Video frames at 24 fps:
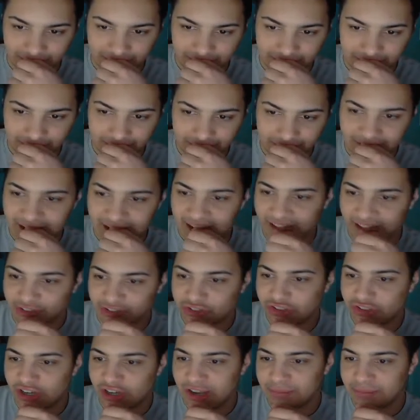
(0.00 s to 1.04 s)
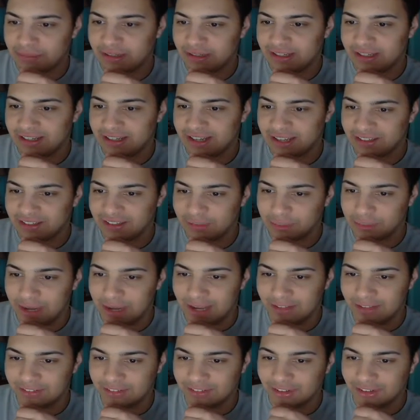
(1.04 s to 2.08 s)
This guy is shopping. He has a
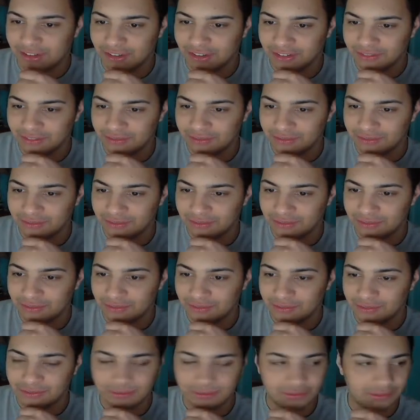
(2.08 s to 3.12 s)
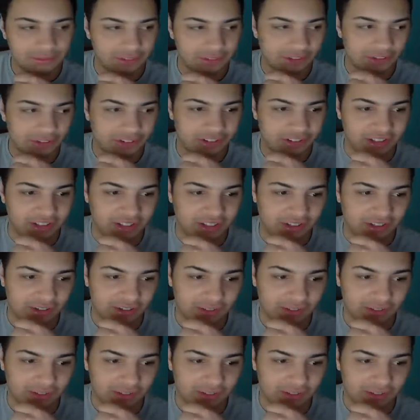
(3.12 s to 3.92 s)
mask on. You'll see.